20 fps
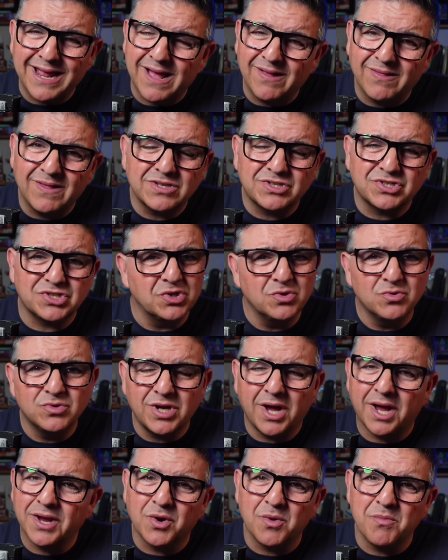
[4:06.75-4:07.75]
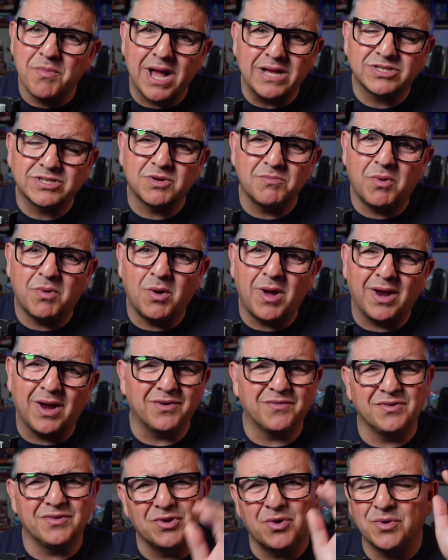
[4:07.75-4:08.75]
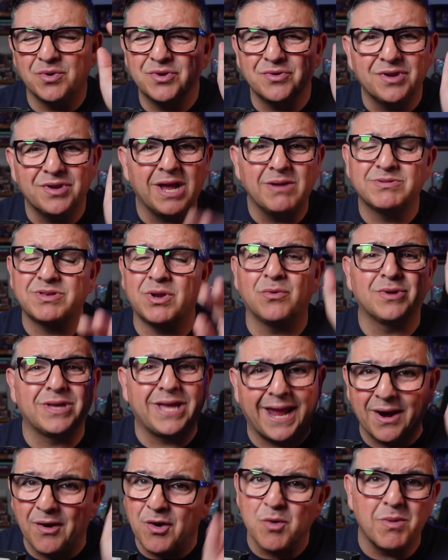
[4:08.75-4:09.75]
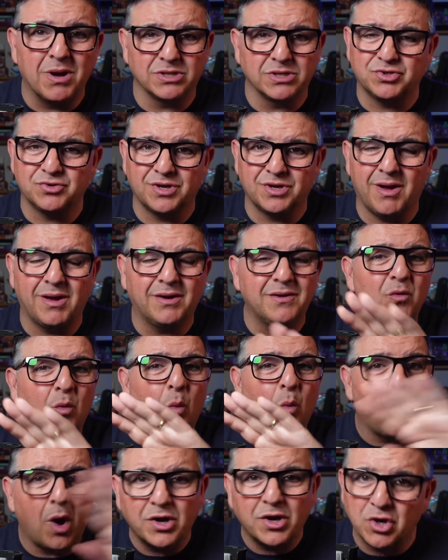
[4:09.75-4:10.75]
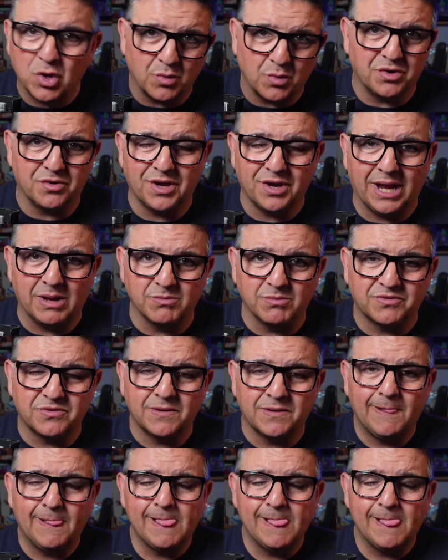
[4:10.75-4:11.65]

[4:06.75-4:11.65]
LSU Tiger basketball? I don't even know your names. I don't care about your name. I don't even want to know your names.